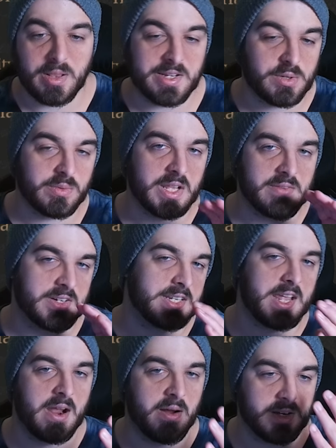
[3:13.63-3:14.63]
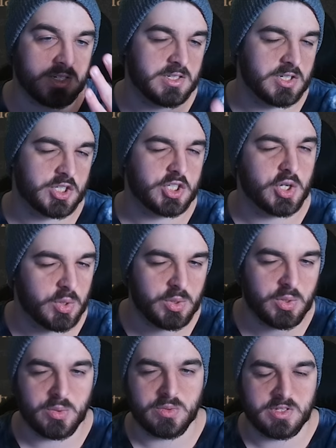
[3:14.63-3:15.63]
I don't really have a character to show
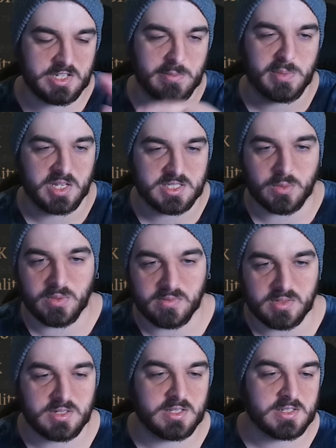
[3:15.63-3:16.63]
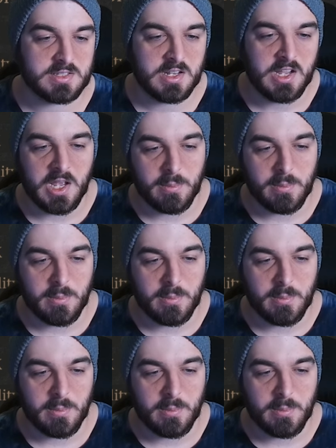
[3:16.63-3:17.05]
you the DPS equivalent to this,